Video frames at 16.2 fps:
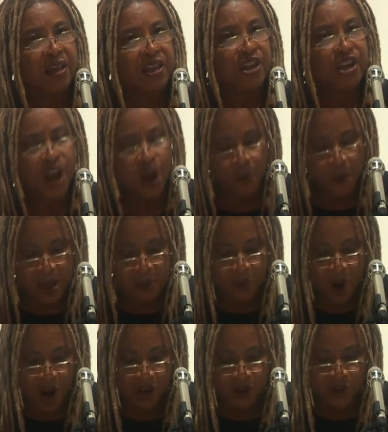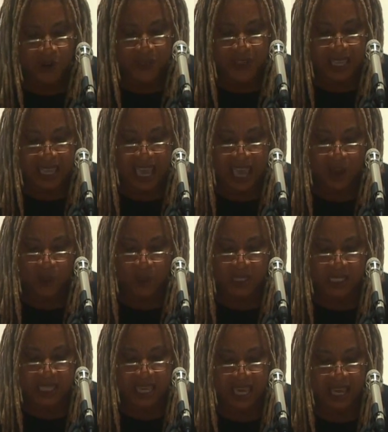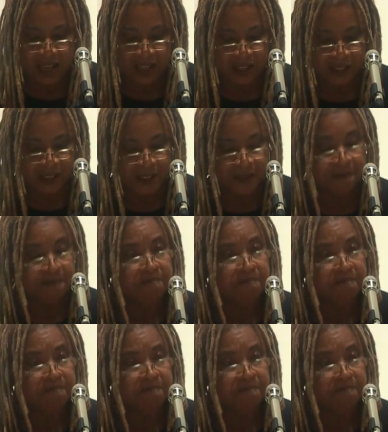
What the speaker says: You know, when Martin Luther King was killed,